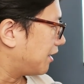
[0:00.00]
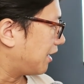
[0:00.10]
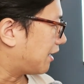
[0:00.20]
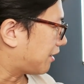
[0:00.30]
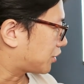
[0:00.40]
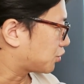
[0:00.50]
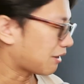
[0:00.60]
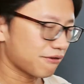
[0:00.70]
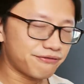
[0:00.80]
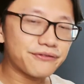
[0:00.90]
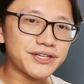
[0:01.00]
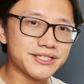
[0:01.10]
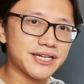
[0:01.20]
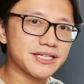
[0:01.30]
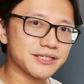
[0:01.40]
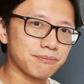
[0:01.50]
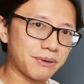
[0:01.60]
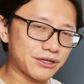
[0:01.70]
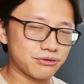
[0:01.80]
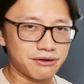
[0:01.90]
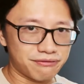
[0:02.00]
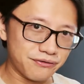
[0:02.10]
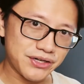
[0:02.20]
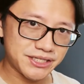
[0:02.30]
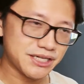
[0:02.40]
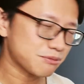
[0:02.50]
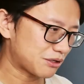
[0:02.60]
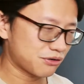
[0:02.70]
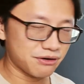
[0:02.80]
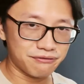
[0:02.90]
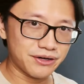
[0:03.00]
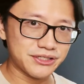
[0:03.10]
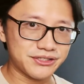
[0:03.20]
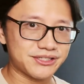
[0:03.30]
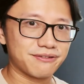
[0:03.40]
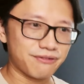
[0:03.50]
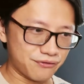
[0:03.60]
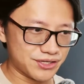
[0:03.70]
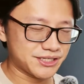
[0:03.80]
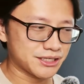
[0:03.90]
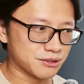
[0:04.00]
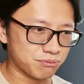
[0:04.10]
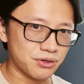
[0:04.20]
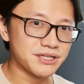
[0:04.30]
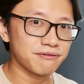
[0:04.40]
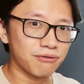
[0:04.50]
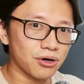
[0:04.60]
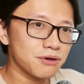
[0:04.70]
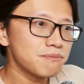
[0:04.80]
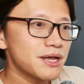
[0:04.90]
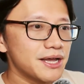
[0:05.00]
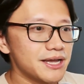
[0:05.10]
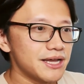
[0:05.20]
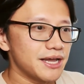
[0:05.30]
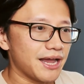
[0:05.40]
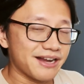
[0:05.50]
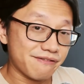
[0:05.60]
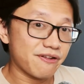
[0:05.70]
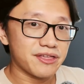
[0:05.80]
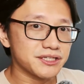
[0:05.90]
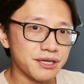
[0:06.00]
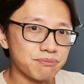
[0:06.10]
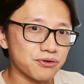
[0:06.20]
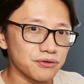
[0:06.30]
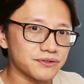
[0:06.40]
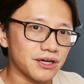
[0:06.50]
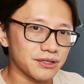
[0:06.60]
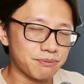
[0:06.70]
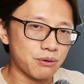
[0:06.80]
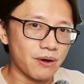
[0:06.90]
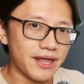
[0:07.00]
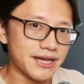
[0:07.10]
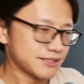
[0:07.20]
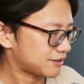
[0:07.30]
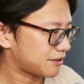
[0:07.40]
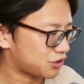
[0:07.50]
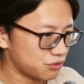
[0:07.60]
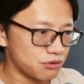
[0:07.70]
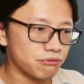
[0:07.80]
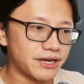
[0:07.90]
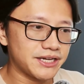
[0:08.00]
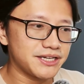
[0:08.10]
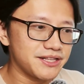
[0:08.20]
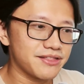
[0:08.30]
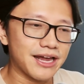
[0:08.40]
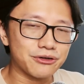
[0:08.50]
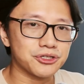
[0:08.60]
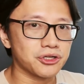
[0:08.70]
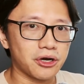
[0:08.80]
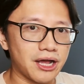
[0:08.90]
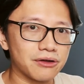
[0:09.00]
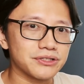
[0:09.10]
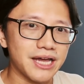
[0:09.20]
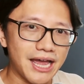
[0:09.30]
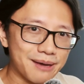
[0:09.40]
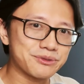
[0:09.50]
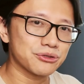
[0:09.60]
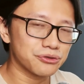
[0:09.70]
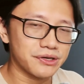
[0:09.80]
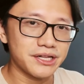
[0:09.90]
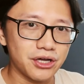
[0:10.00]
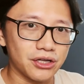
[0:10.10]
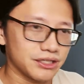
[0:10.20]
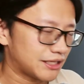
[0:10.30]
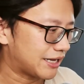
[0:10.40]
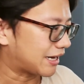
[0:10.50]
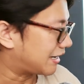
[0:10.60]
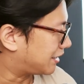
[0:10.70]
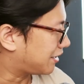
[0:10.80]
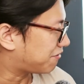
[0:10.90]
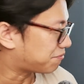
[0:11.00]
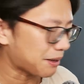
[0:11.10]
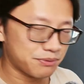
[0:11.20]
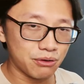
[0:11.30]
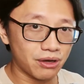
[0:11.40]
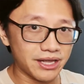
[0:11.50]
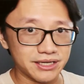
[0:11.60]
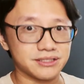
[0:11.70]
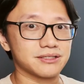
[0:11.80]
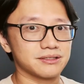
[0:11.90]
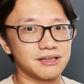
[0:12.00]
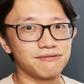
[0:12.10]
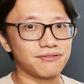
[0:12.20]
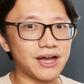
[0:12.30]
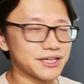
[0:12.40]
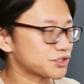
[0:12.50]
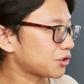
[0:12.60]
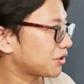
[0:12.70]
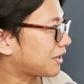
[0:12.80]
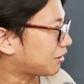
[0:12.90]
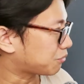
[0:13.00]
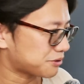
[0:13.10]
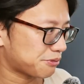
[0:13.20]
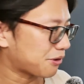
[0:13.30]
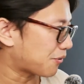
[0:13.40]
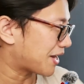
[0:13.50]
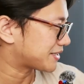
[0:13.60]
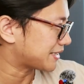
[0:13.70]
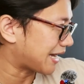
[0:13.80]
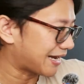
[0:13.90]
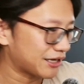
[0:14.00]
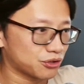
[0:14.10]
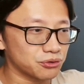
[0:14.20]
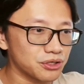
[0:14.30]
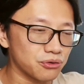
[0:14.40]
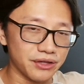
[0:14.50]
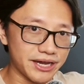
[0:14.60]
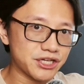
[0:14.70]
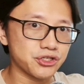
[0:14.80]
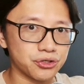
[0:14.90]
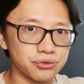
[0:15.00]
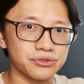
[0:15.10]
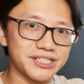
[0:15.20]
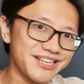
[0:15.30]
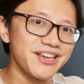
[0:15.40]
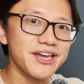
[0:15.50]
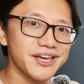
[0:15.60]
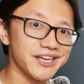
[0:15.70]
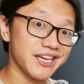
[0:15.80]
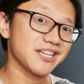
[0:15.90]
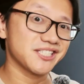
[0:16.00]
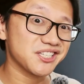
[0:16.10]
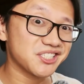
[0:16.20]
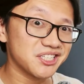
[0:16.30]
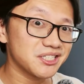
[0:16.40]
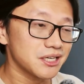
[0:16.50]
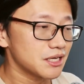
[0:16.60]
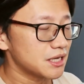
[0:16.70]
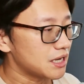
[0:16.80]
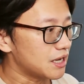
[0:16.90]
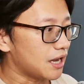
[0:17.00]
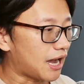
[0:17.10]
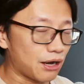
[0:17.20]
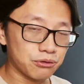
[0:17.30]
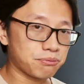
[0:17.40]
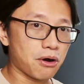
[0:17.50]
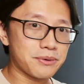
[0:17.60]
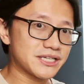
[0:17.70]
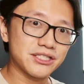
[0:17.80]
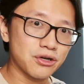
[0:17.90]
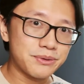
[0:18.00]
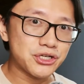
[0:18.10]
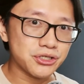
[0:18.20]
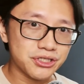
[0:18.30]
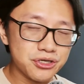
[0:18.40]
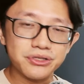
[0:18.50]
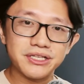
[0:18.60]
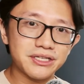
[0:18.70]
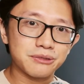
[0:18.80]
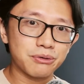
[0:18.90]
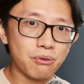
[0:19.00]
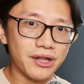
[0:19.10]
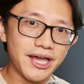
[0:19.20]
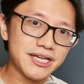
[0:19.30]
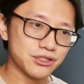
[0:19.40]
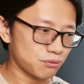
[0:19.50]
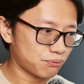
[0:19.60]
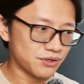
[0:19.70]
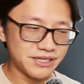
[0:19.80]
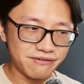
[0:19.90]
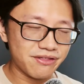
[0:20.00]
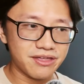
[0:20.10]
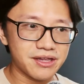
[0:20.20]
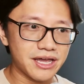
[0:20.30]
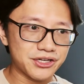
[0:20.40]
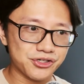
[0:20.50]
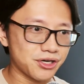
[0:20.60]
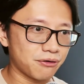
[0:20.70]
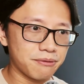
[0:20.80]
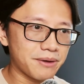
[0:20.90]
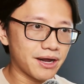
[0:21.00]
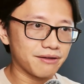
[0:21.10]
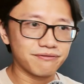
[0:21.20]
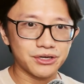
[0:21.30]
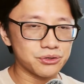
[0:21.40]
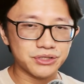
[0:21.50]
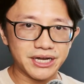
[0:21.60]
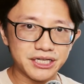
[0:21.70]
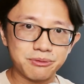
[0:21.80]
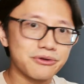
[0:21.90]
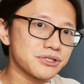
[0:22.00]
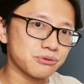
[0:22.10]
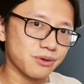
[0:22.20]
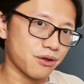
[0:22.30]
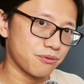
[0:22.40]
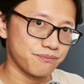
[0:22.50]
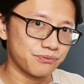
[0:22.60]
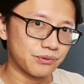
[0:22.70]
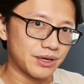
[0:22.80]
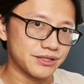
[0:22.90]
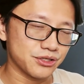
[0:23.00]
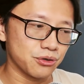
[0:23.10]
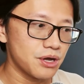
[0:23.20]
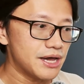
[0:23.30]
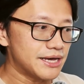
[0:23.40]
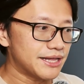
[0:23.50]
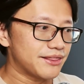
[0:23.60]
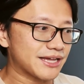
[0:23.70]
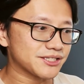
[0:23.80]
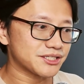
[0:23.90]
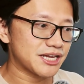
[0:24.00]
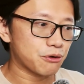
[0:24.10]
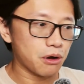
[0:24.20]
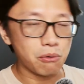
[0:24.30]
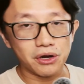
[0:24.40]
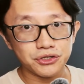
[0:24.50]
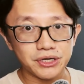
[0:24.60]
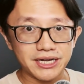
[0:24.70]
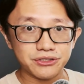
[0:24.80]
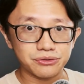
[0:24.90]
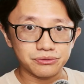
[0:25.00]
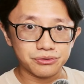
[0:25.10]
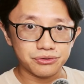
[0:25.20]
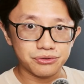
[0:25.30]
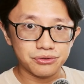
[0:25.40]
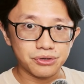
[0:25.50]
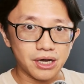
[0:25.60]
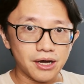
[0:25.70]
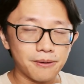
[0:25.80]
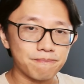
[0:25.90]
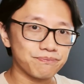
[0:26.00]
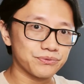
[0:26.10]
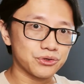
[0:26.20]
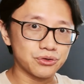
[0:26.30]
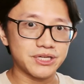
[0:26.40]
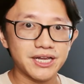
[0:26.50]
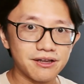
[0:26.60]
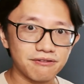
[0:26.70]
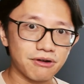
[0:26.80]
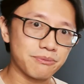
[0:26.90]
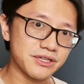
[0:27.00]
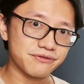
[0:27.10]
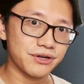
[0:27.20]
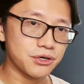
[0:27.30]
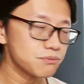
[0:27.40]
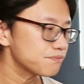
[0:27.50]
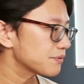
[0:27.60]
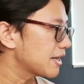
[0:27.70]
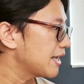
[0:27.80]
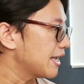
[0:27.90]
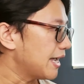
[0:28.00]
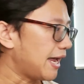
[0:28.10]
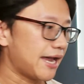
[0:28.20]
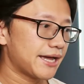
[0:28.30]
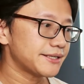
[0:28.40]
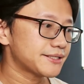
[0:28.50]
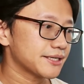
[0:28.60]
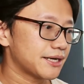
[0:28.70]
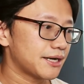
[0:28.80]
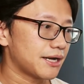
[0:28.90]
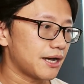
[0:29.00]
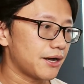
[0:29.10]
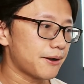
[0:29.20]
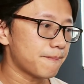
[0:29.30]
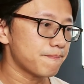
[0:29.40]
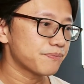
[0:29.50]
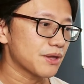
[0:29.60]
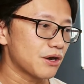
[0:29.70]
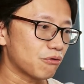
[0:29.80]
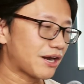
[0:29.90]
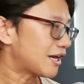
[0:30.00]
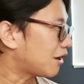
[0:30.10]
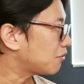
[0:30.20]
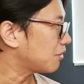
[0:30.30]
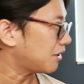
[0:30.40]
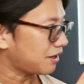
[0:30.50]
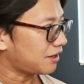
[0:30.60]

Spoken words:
256 by 256 by 256 printing volume, and everything's improved on the P1S. Do you really need that to start out? Absolutely not. Like, I love my P1S. If I started out with P1S and I don't know the H2D existed, I would probably still be just using this P1S to print everything and sharing my videos and experiences with you. So that's a takeaway I want you guys to take from this video. And right now,